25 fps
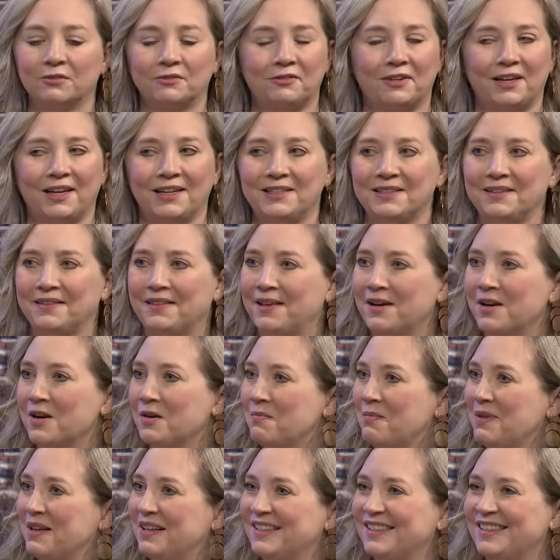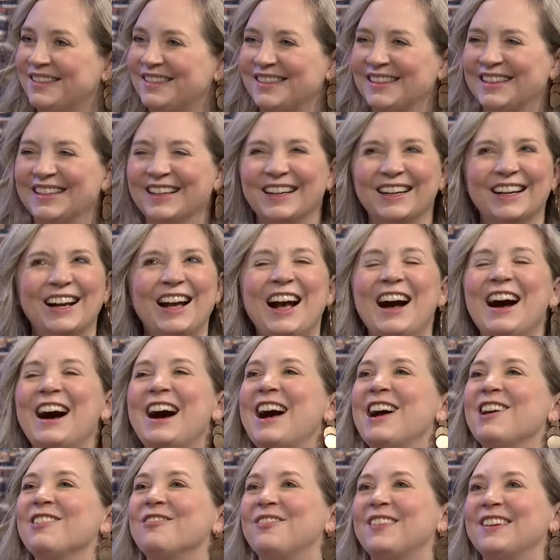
Find a therapist. I